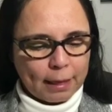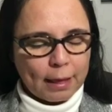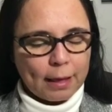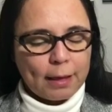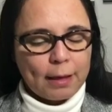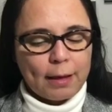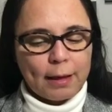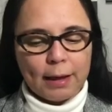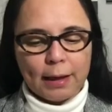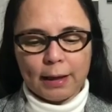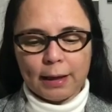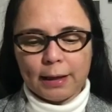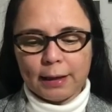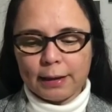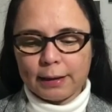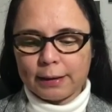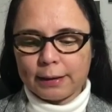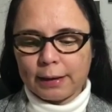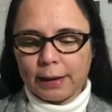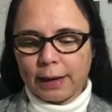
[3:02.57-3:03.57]

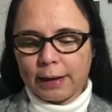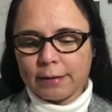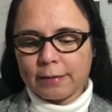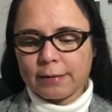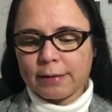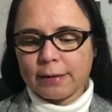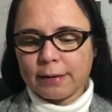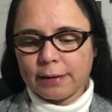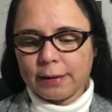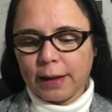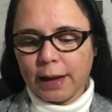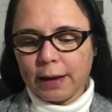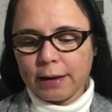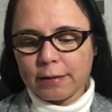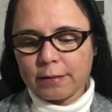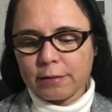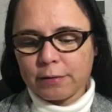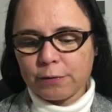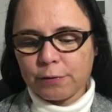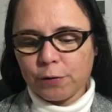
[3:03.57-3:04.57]
And as the
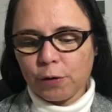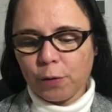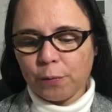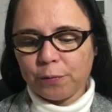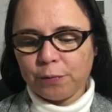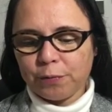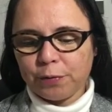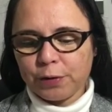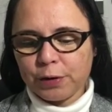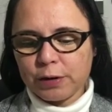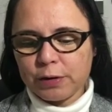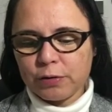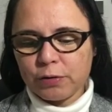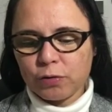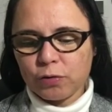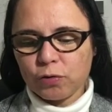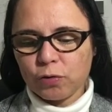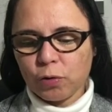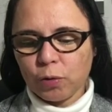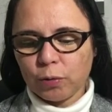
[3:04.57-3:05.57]
text from 1
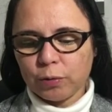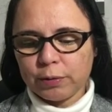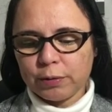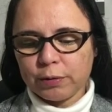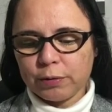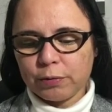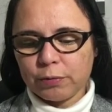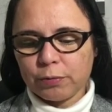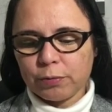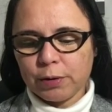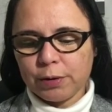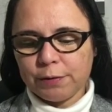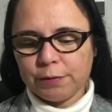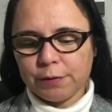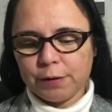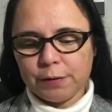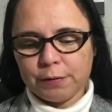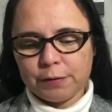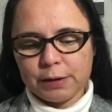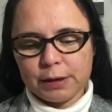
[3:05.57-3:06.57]
John
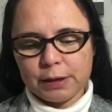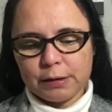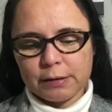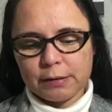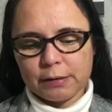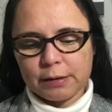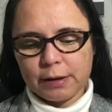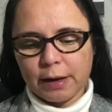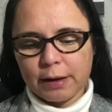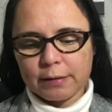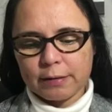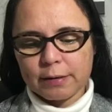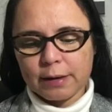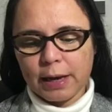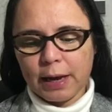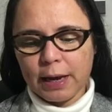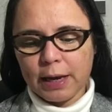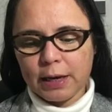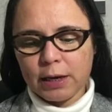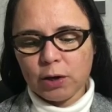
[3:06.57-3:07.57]
3:15 says,
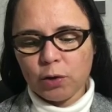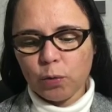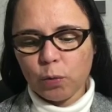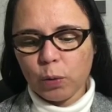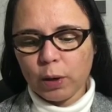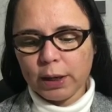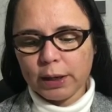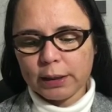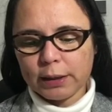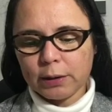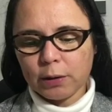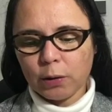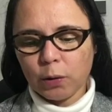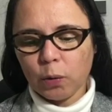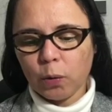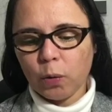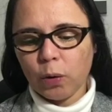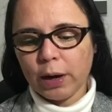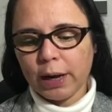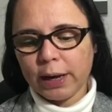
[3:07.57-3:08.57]
anyone
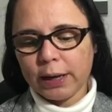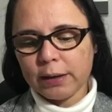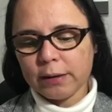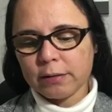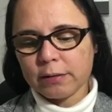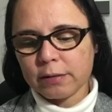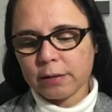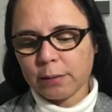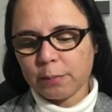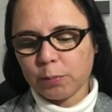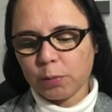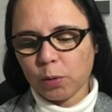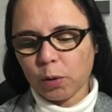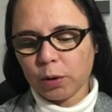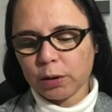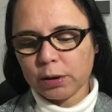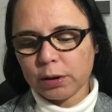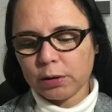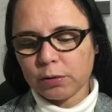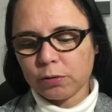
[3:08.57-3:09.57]
who hates a
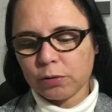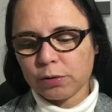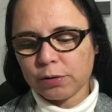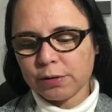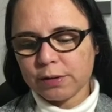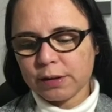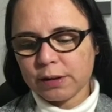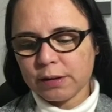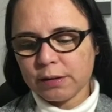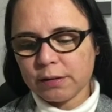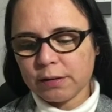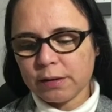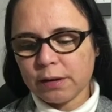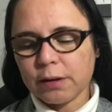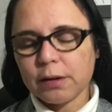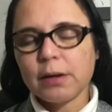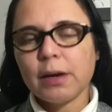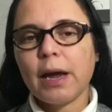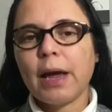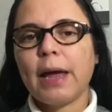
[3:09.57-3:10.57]
brother or sister
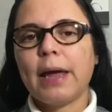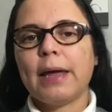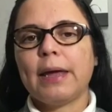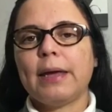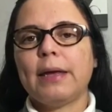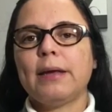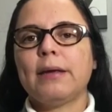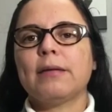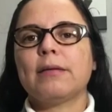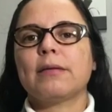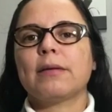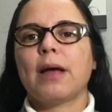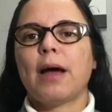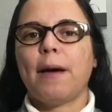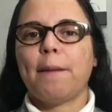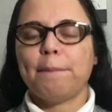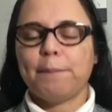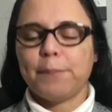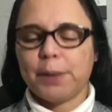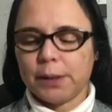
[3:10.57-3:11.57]
is a
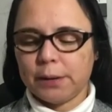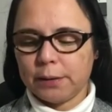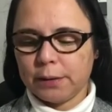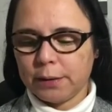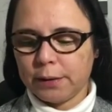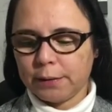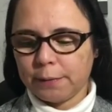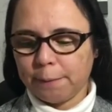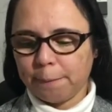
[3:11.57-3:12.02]
murderer.